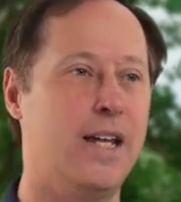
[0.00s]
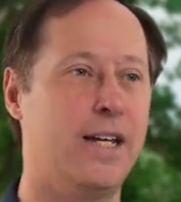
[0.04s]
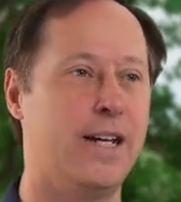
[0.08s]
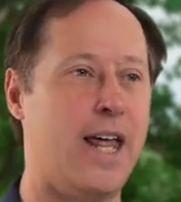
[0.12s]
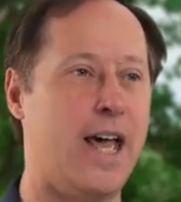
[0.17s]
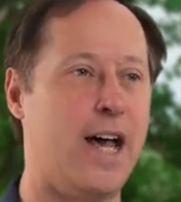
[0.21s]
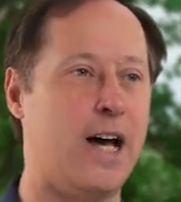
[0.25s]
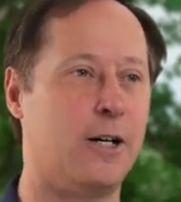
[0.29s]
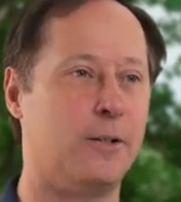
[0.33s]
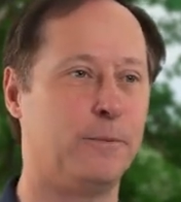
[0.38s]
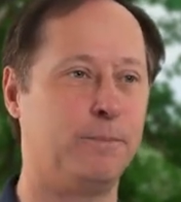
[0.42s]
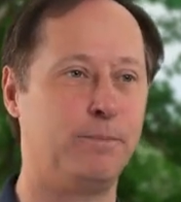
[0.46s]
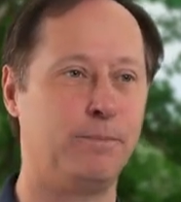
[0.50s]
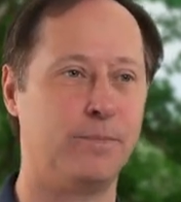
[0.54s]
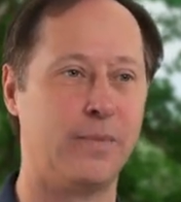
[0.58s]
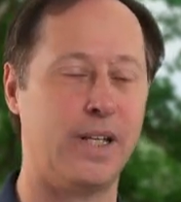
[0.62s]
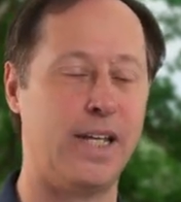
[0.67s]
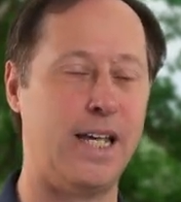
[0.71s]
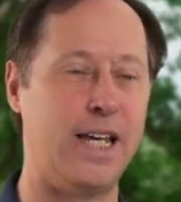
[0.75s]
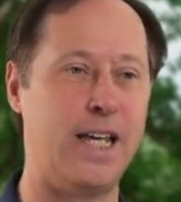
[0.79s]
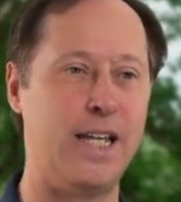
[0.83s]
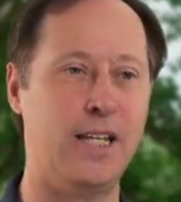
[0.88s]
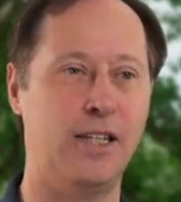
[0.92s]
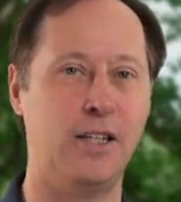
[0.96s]
Now,
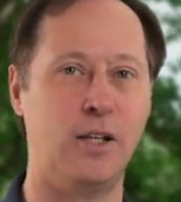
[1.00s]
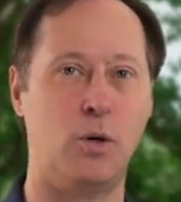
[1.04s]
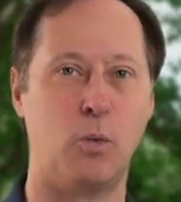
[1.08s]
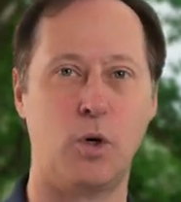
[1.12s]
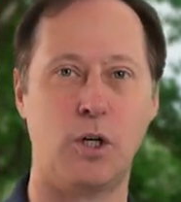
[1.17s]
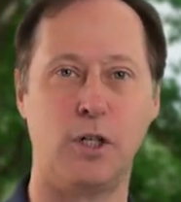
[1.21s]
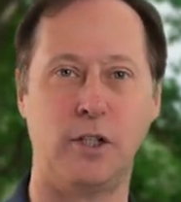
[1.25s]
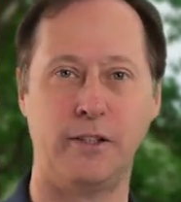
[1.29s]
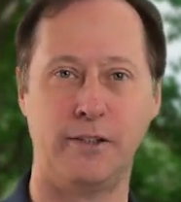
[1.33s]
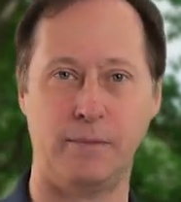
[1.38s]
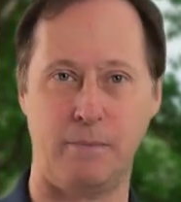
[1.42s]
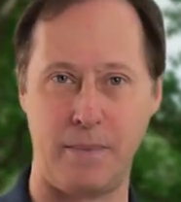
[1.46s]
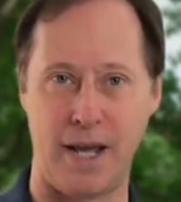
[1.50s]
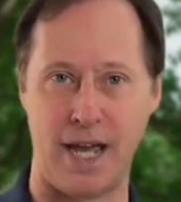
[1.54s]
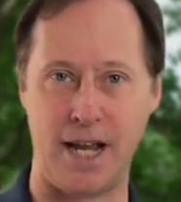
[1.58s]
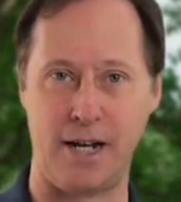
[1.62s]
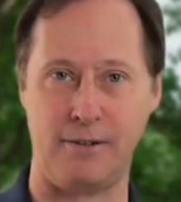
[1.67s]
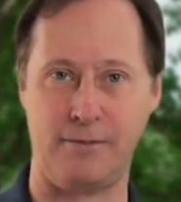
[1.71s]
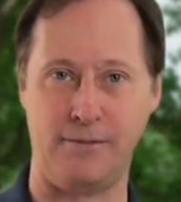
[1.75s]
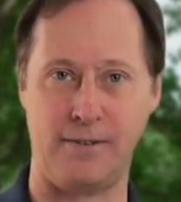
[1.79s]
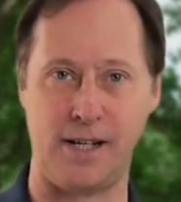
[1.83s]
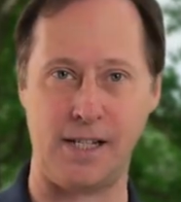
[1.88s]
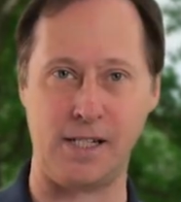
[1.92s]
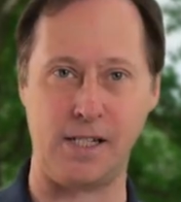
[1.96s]
in the world of
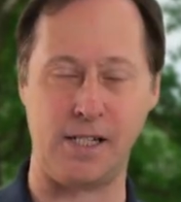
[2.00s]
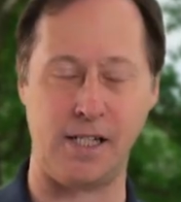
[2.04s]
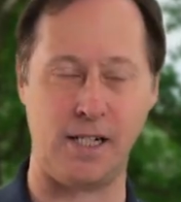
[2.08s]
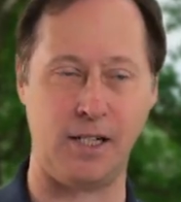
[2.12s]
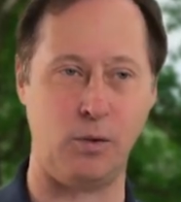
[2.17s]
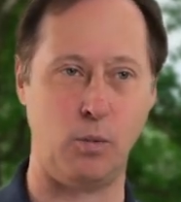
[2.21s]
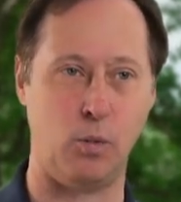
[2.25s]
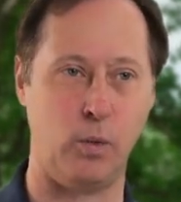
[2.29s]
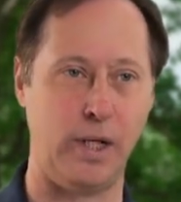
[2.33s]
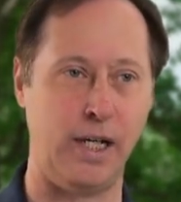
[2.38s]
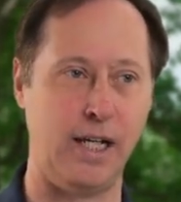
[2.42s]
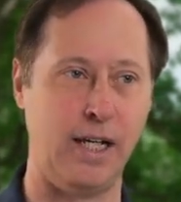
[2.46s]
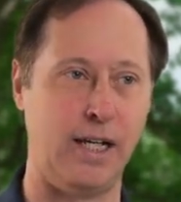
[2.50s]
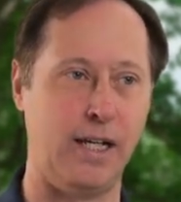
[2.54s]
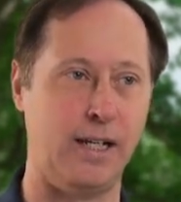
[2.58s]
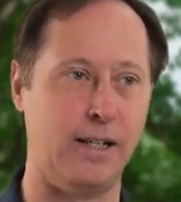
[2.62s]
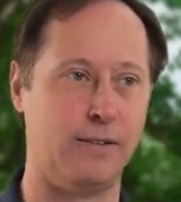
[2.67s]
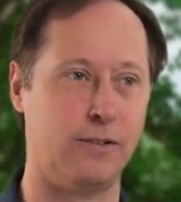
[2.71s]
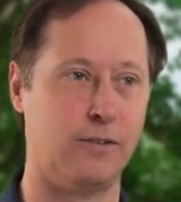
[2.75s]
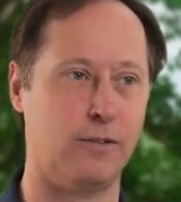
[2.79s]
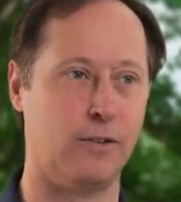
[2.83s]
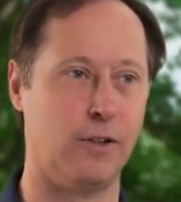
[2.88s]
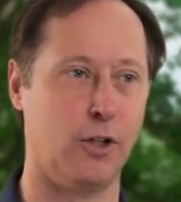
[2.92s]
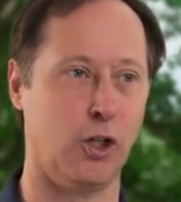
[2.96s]
manifesting,
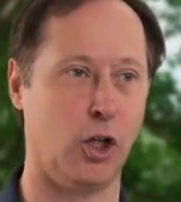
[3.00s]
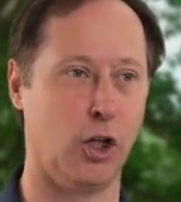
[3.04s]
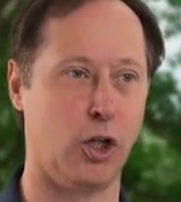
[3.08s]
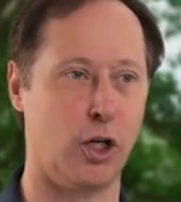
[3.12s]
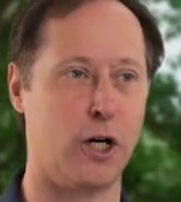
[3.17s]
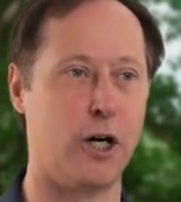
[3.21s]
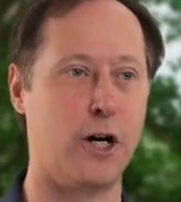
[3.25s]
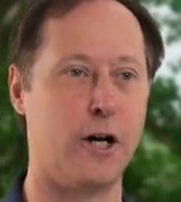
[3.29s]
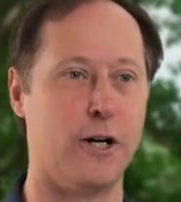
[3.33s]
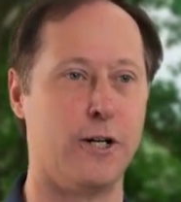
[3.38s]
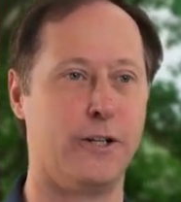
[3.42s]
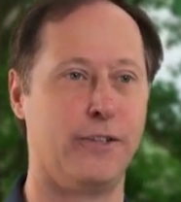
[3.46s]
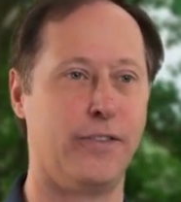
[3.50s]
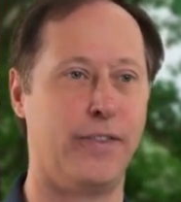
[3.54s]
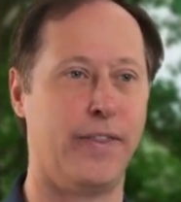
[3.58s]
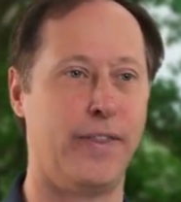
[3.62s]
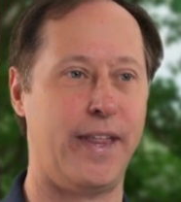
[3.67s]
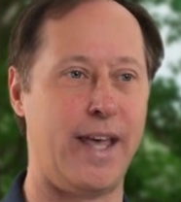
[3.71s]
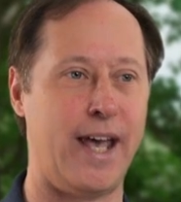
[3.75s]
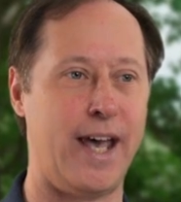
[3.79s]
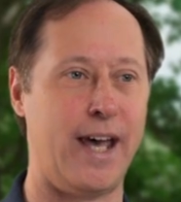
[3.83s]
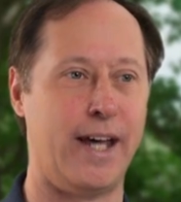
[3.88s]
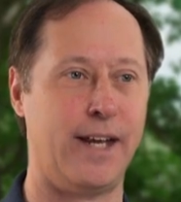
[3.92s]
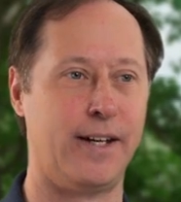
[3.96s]
we learn
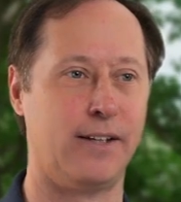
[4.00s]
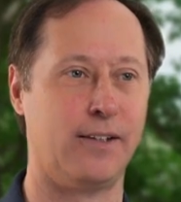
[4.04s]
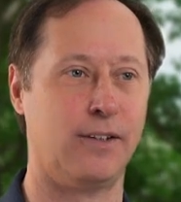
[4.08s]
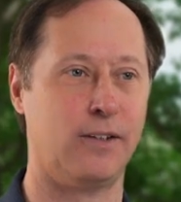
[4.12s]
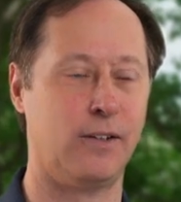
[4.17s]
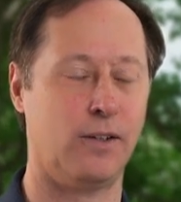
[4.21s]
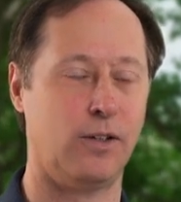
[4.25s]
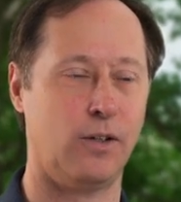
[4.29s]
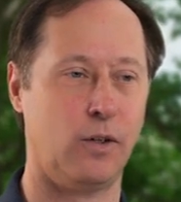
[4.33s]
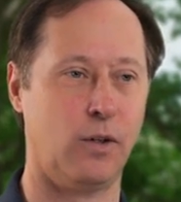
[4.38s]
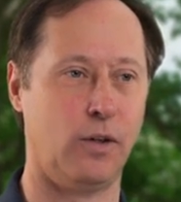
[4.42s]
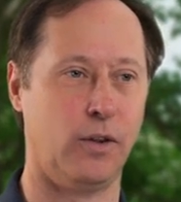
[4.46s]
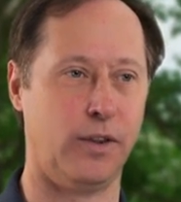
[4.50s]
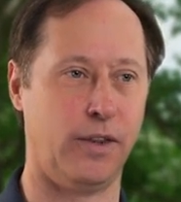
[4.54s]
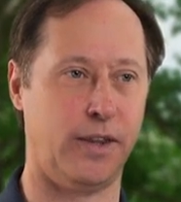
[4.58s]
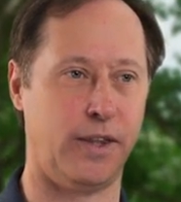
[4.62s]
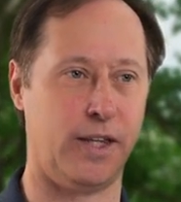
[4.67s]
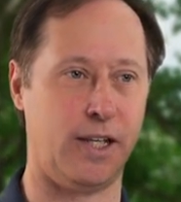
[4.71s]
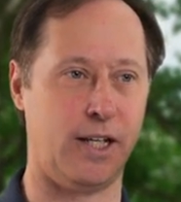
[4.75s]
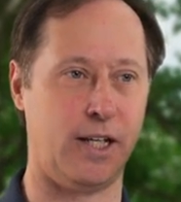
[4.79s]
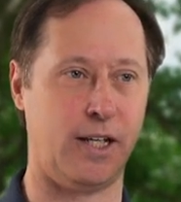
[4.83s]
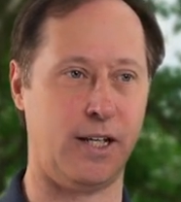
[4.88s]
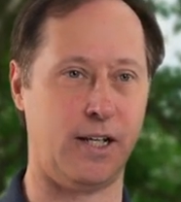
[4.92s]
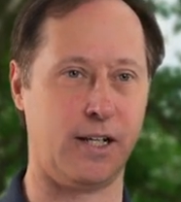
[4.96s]
that
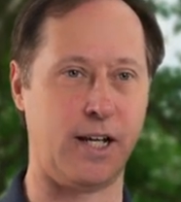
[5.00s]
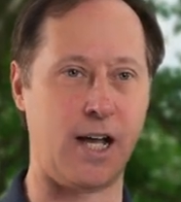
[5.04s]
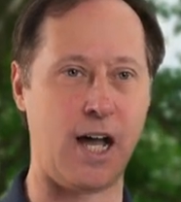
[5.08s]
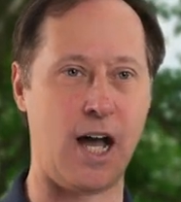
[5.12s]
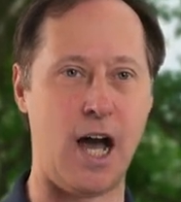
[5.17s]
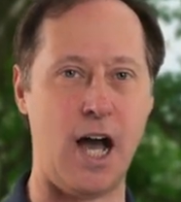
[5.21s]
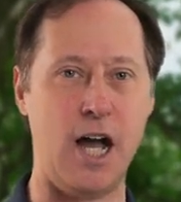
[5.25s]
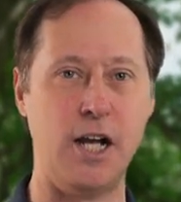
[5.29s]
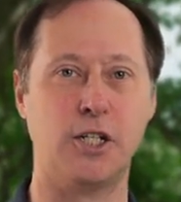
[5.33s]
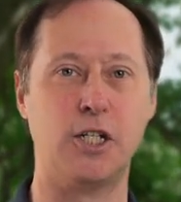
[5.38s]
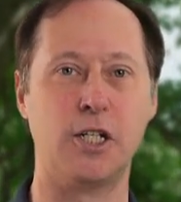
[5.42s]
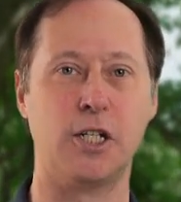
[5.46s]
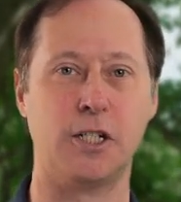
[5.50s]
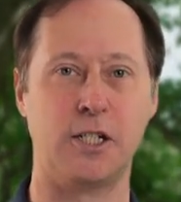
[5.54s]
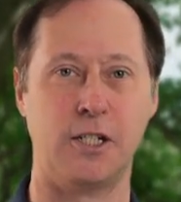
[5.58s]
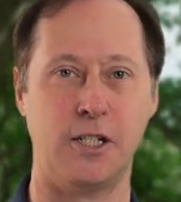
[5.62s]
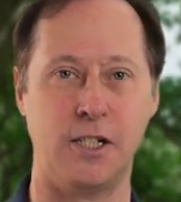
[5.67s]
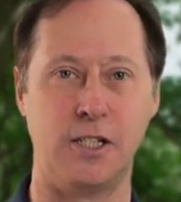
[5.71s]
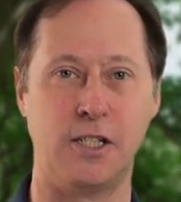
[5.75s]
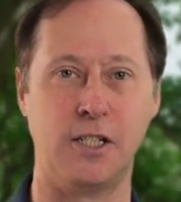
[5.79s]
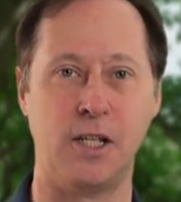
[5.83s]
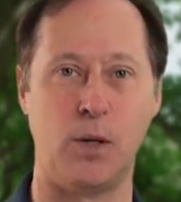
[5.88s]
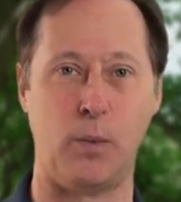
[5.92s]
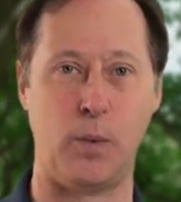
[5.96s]
the
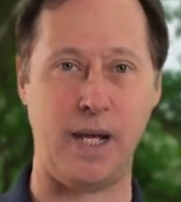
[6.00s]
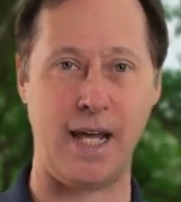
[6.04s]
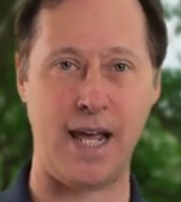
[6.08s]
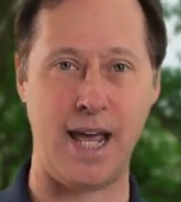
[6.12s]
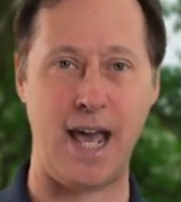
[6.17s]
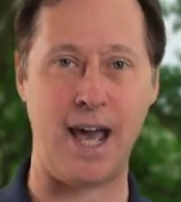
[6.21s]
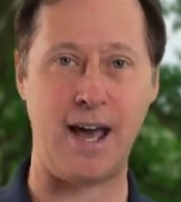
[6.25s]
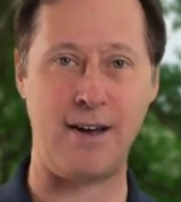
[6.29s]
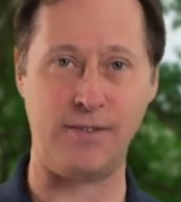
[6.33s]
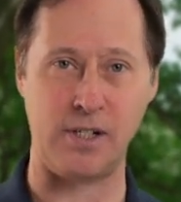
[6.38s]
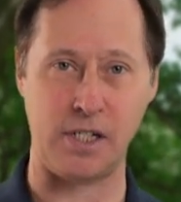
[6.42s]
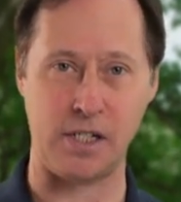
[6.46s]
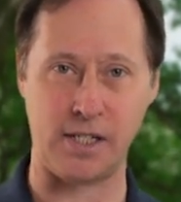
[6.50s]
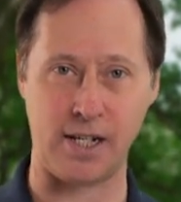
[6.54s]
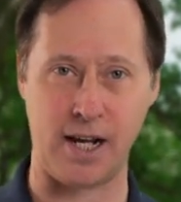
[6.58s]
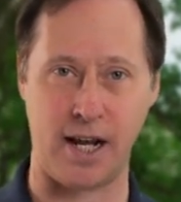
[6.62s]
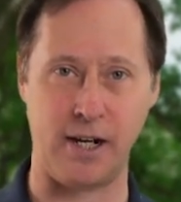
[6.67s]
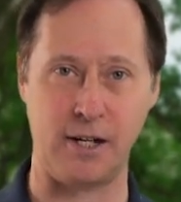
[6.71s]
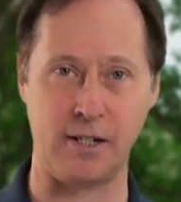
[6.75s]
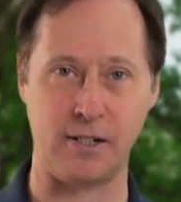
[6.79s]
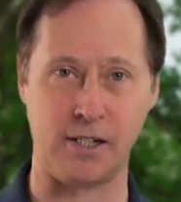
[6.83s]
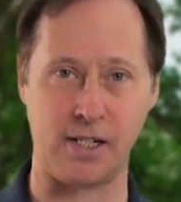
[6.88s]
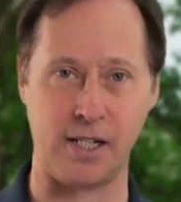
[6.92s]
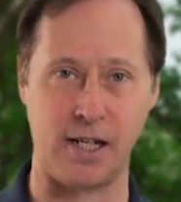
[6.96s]
consciousness that we have
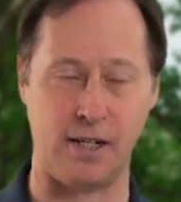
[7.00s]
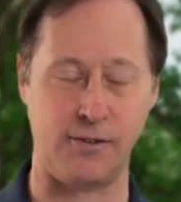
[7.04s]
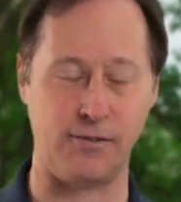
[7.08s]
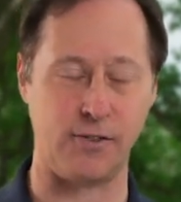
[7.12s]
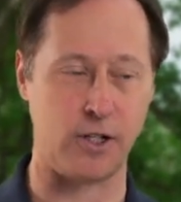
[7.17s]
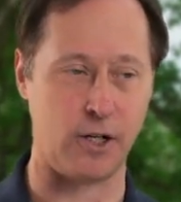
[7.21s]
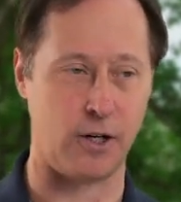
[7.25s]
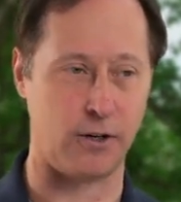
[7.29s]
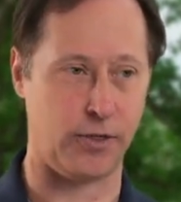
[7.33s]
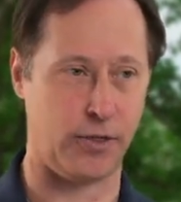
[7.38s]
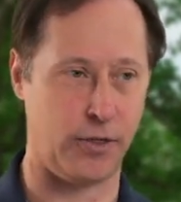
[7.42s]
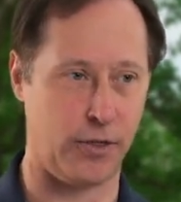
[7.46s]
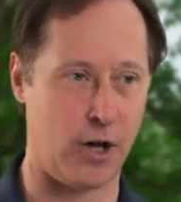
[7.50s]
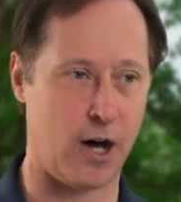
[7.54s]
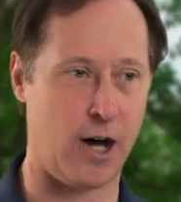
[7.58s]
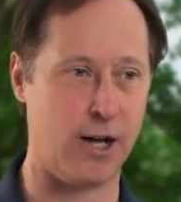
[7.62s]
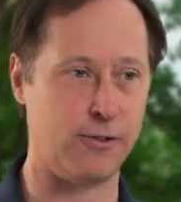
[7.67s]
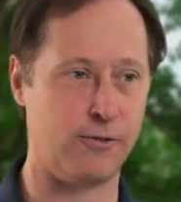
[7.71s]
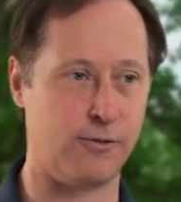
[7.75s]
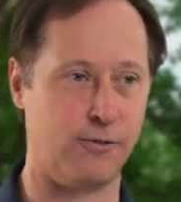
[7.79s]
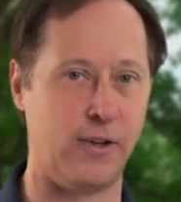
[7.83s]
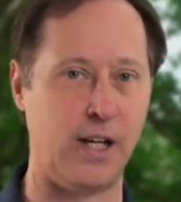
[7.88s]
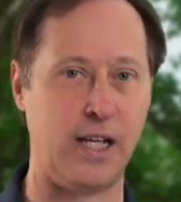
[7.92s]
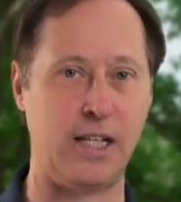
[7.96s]
inside ourselves, our
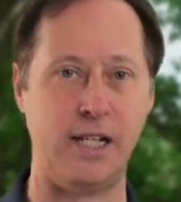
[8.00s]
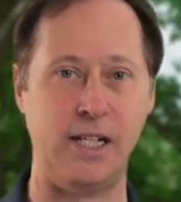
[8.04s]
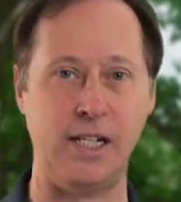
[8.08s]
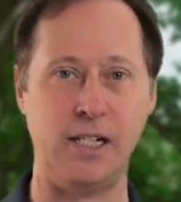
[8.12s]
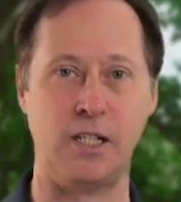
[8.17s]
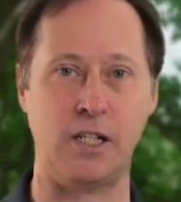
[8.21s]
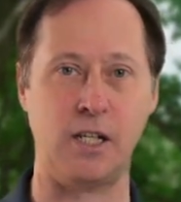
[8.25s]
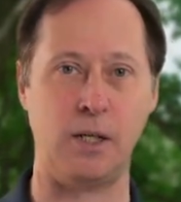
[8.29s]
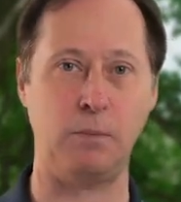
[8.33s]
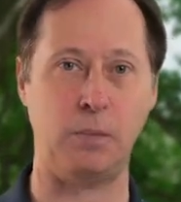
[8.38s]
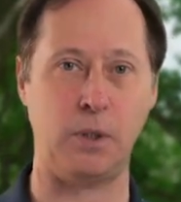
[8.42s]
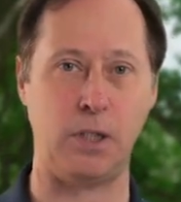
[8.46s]
thoughts, feelings, and